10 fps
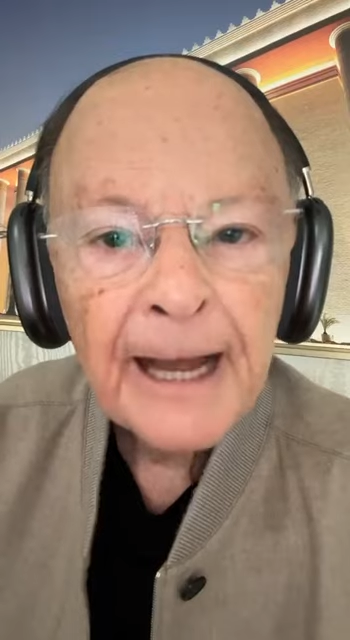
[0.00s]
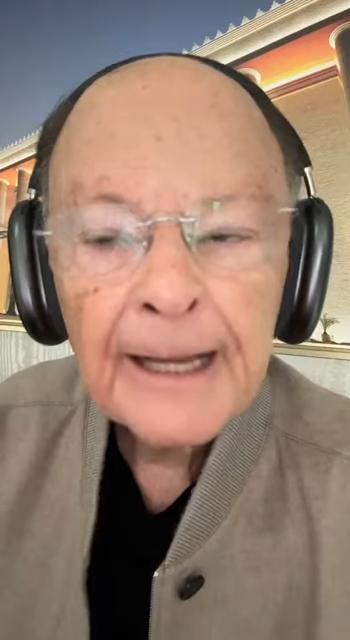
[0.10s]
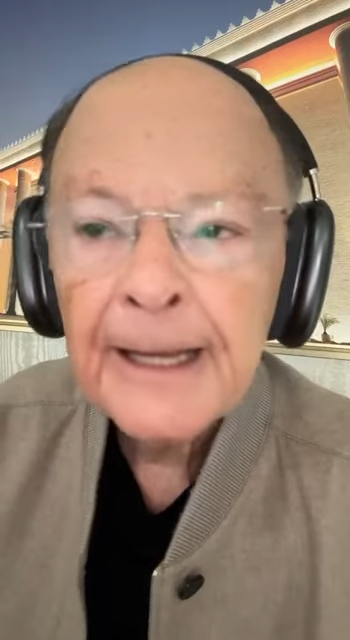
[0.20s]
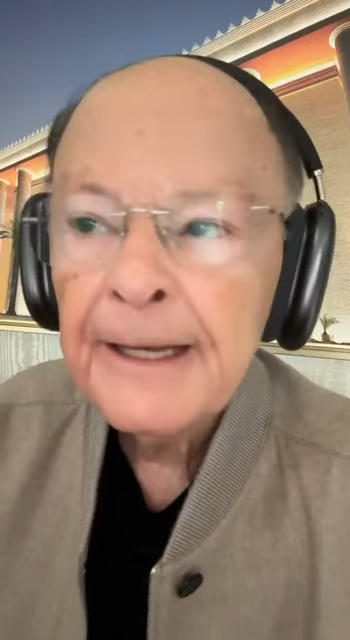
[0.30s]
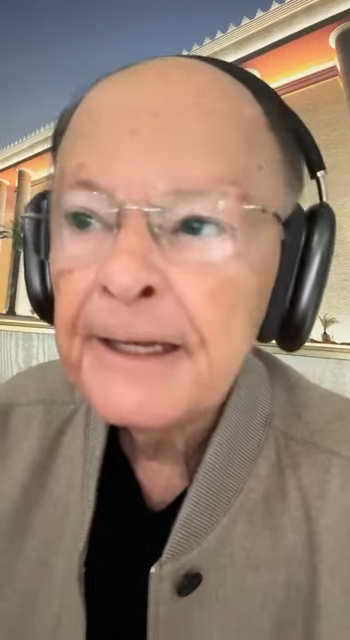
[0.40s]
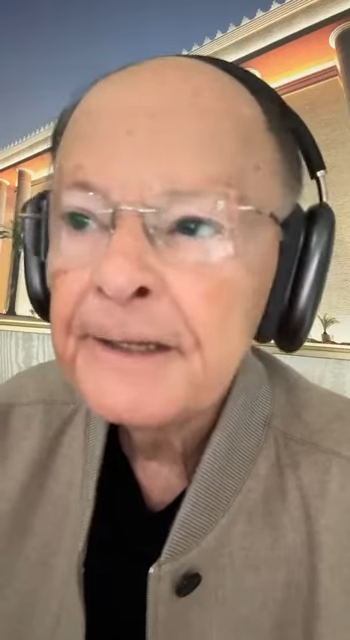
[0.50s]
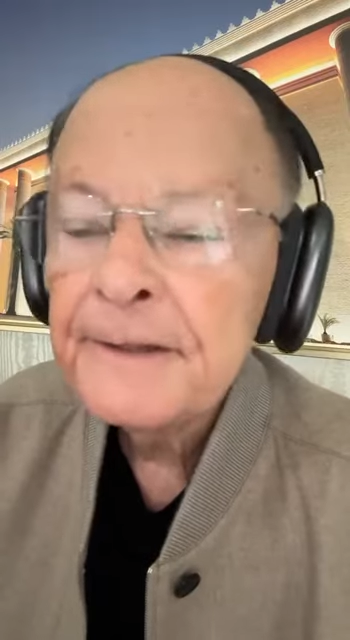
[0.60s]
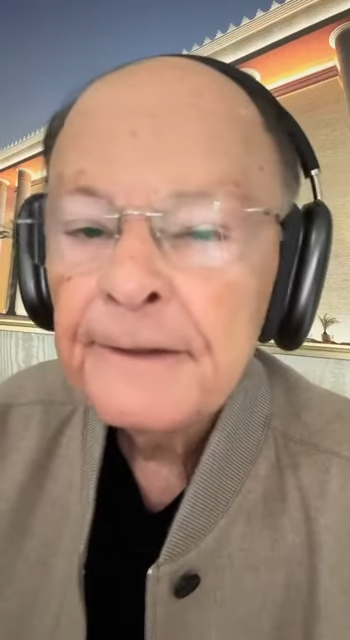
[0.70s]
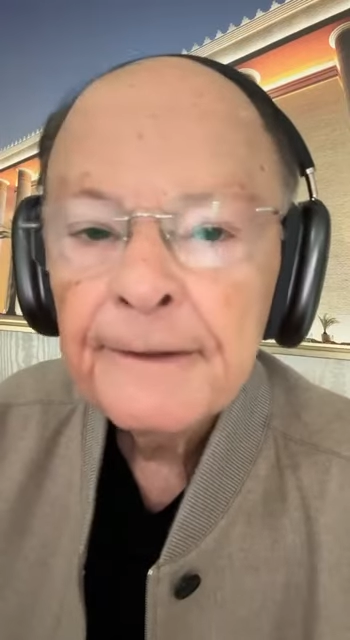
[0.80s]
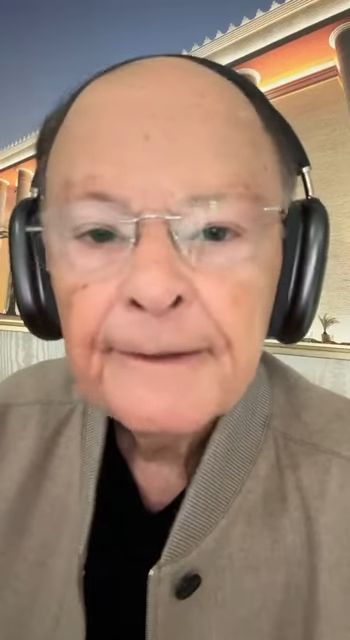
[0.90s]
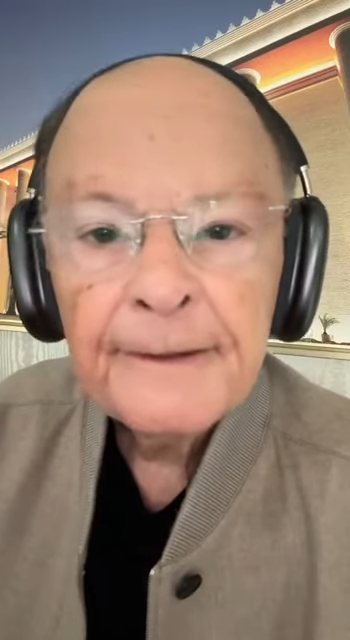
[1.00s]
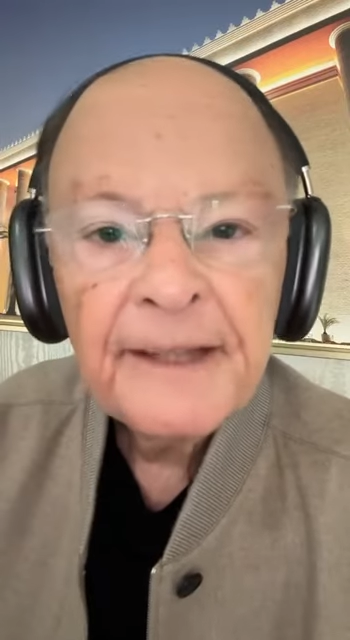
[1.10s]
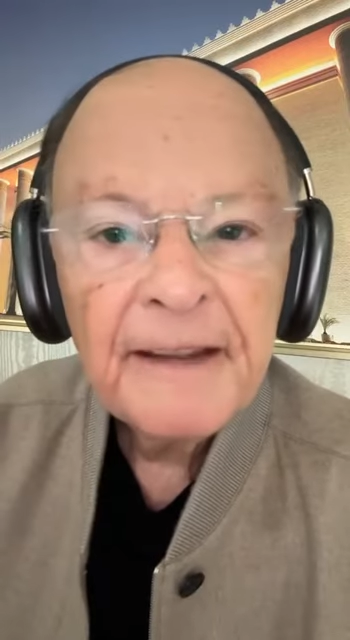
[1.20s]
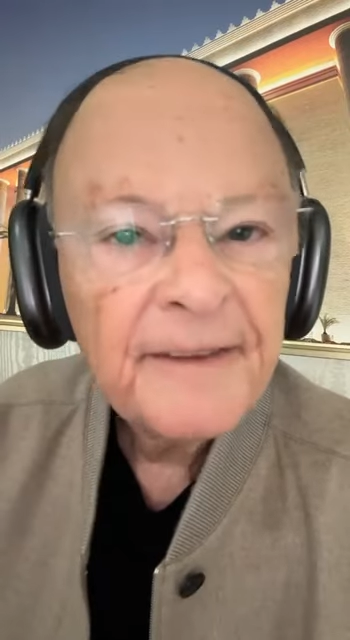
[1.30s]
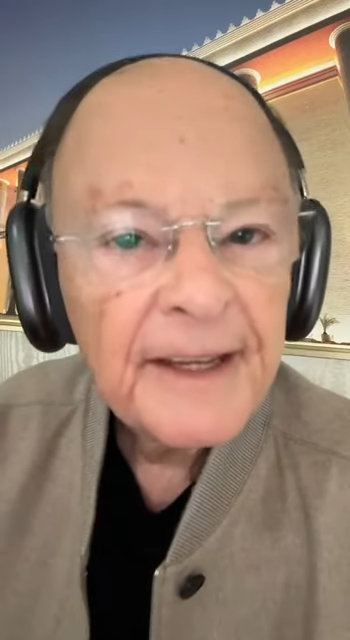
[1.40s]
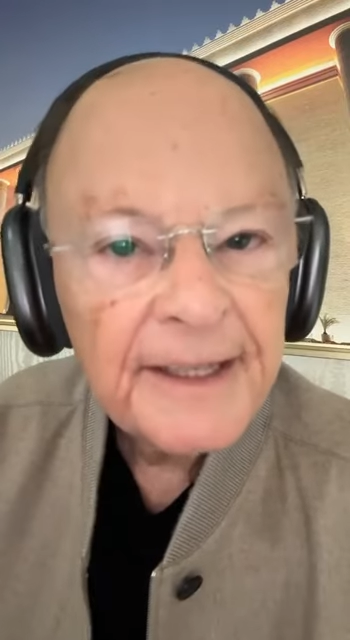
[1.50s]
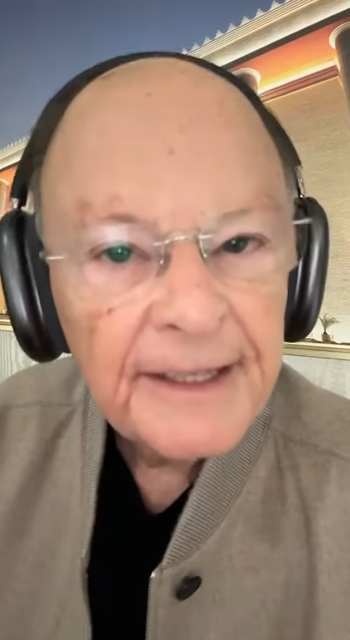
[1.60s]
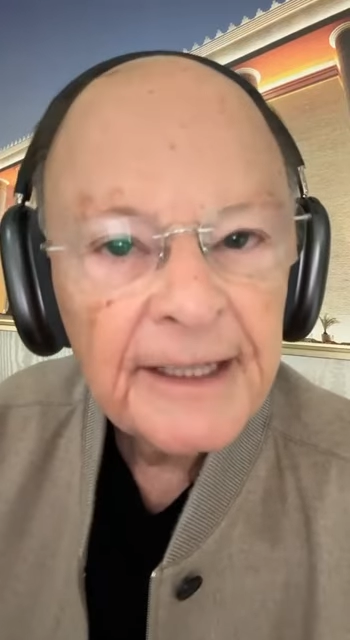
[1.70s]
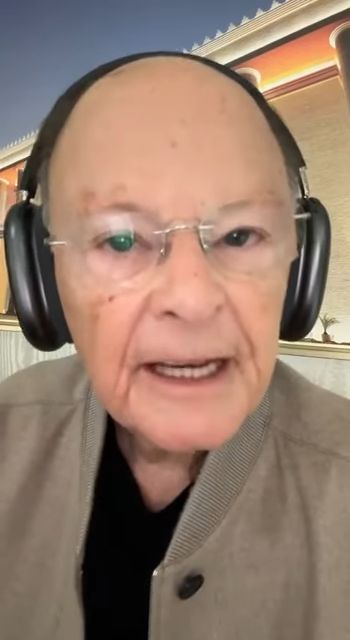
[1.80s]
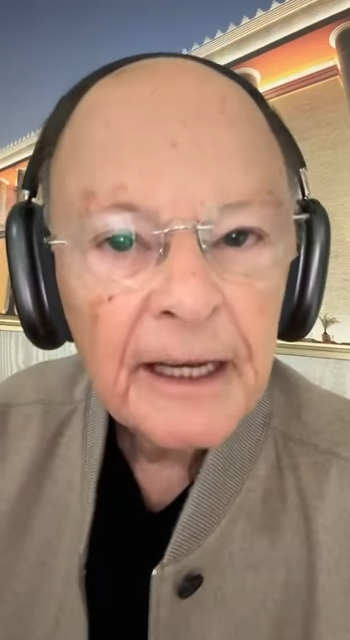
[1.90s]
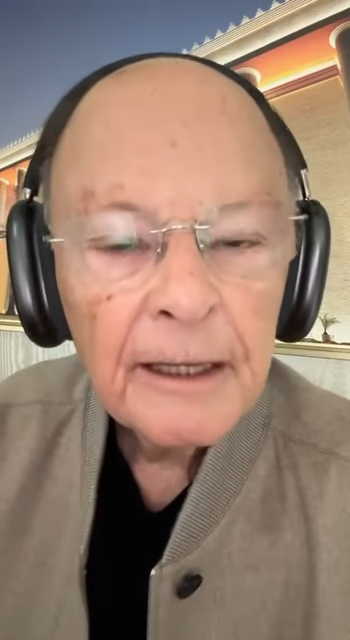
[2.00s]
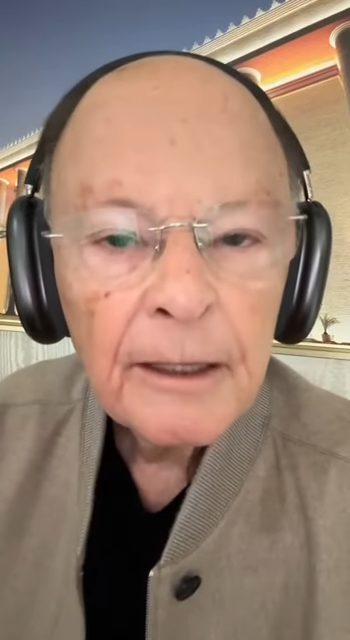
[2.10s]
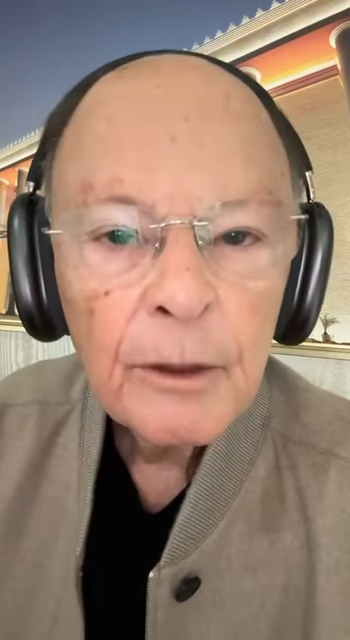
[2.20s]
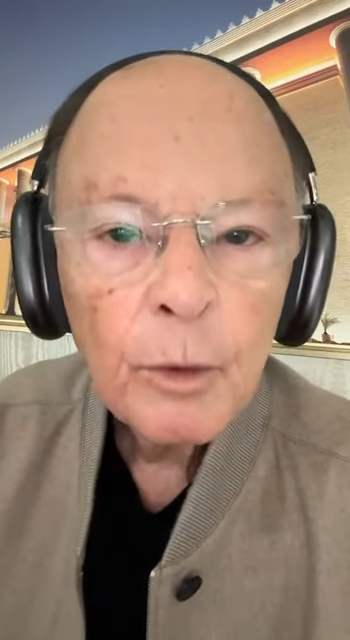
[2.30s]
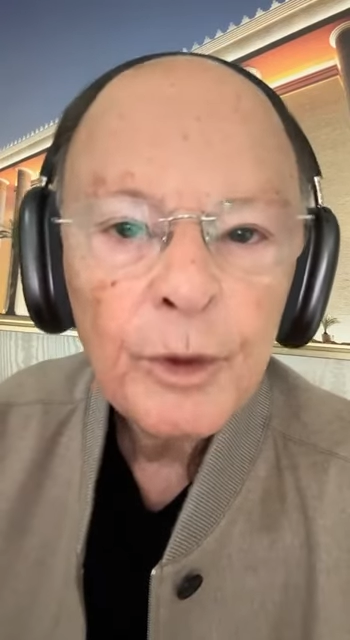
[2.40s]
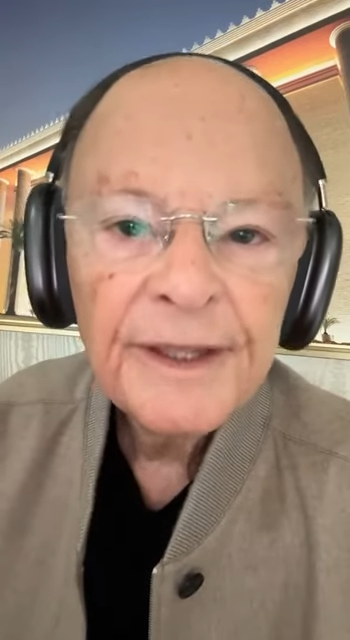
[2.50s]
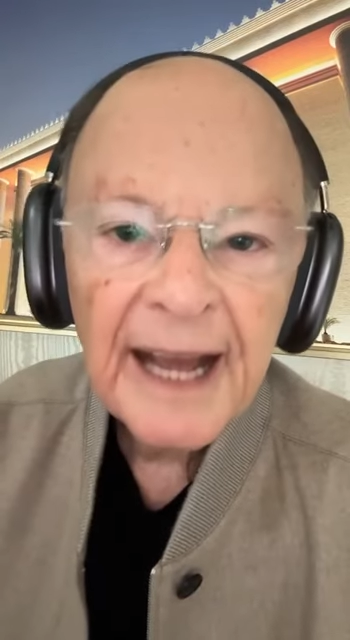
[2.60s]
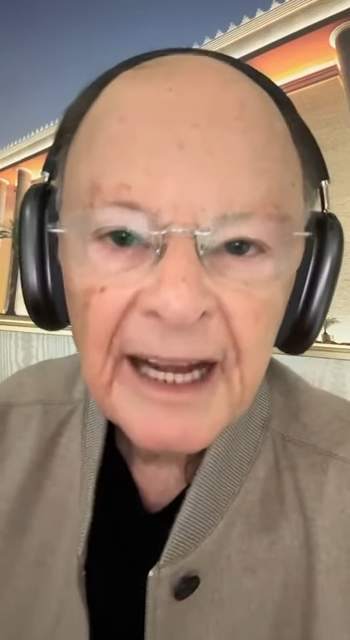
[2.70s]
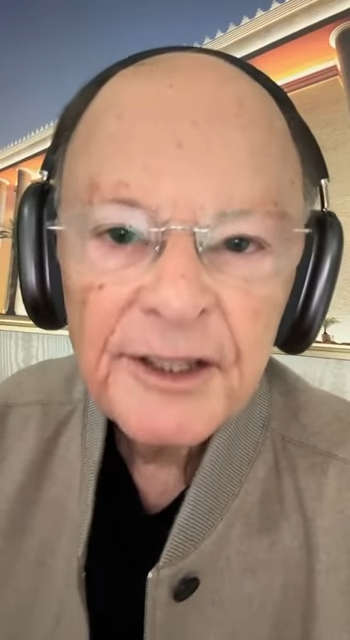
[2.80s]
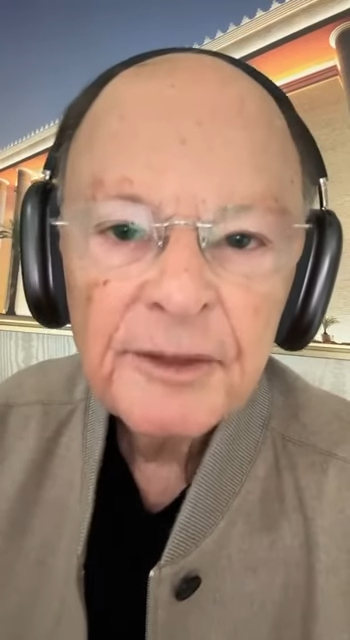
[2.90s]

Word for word: the one who should have taken care